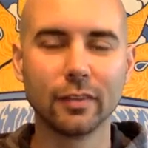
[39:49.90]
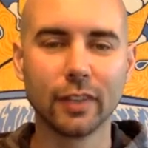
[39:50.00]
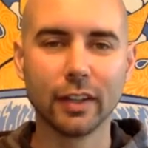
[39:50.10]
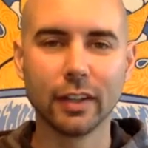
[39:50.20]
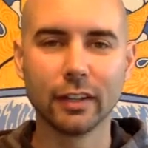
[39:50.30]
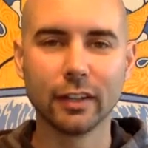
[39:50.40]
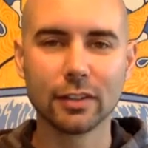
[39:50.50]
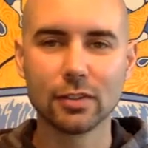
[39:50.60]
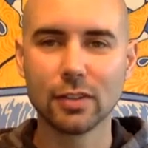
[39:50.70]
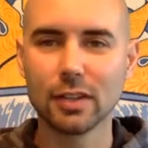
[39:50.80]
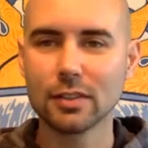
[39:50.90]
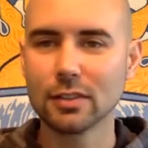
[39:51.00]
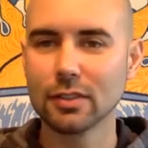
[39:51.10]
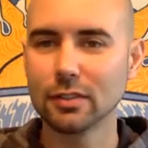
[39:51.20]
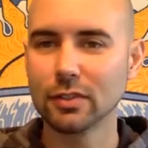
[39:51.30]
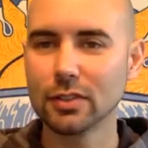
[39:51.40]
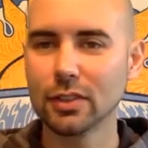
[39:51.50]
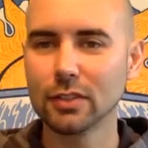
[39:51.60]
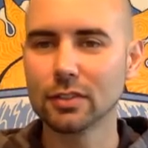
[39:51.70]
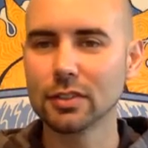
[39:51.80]
the next few days to finish
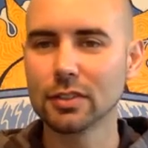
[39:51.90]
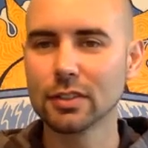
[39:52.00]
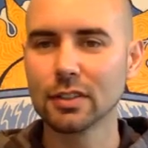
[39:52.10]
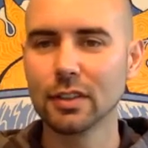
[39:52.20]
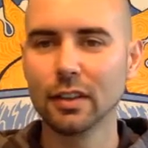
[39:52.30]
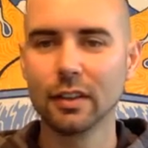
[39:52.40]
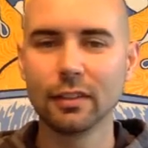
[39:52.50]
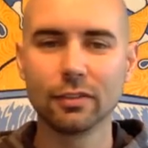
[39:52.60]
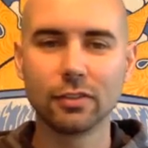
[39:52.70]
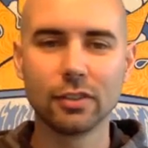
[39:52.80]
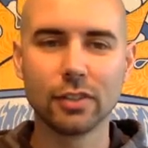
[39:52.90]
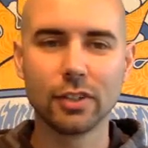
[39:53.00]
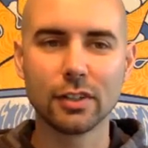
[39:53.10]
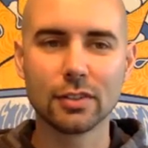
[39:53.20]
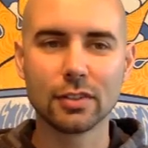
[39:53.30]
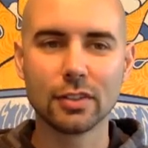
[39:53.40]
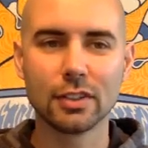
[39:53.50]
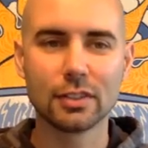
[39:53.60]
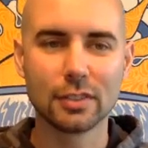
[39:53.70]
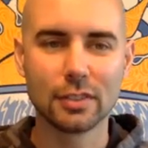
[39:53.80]
out this free video
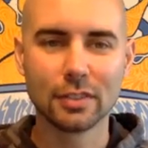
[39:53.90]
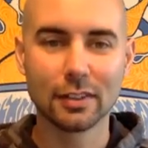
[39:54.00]
series.